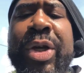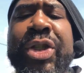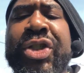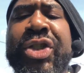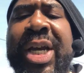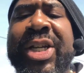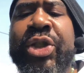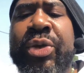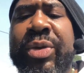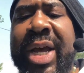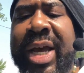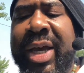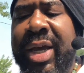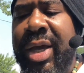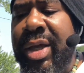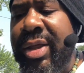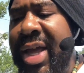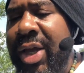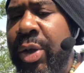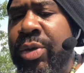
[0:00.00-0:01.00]
appreciate you,
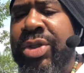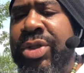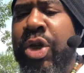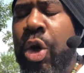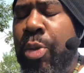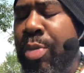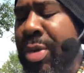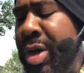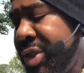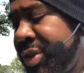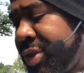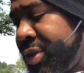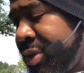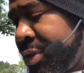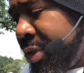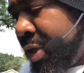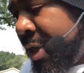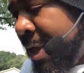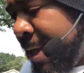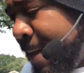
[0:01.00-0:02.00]
Neki. Thank you so
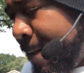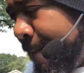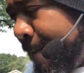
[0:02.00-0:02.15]
much.